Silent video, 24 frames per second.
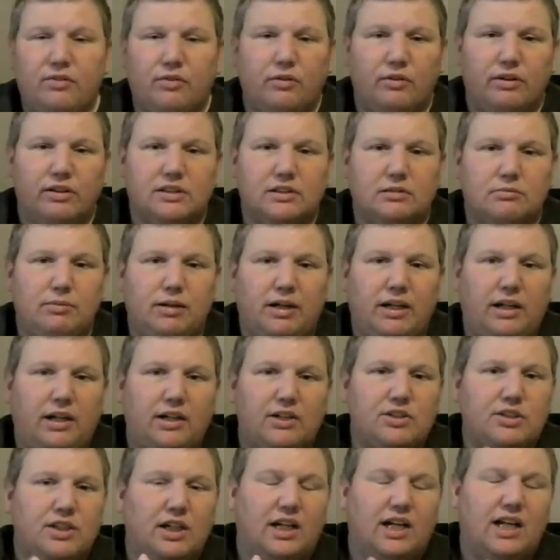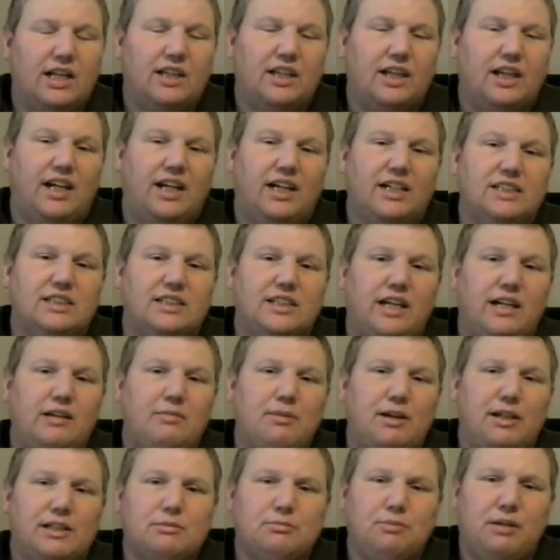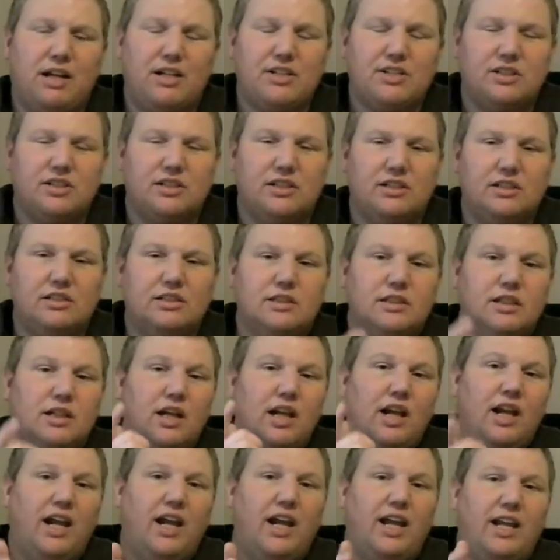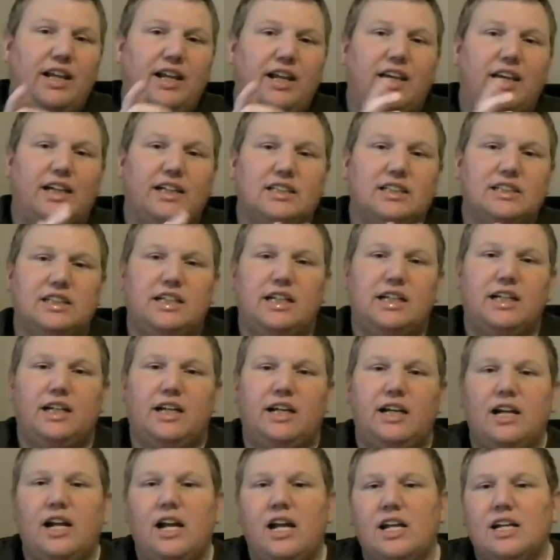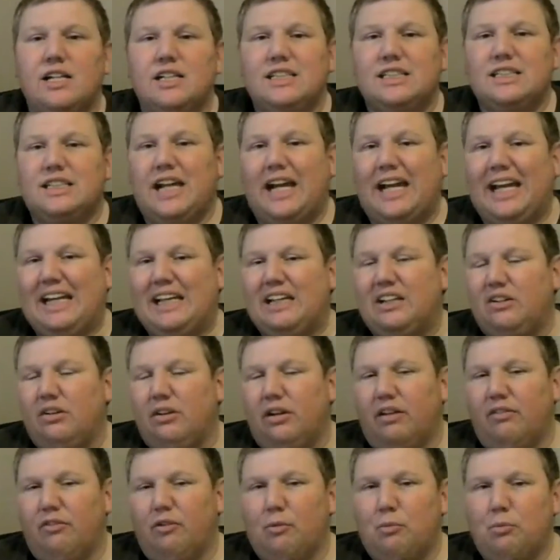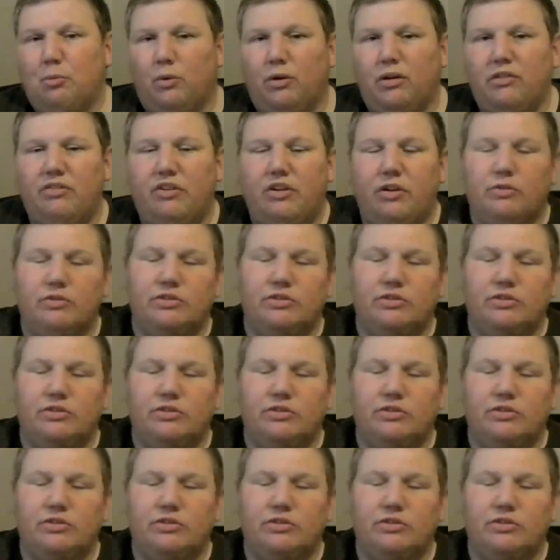for WrestleMania. Check out the NXT best matches and the NXT stand and deliver preview.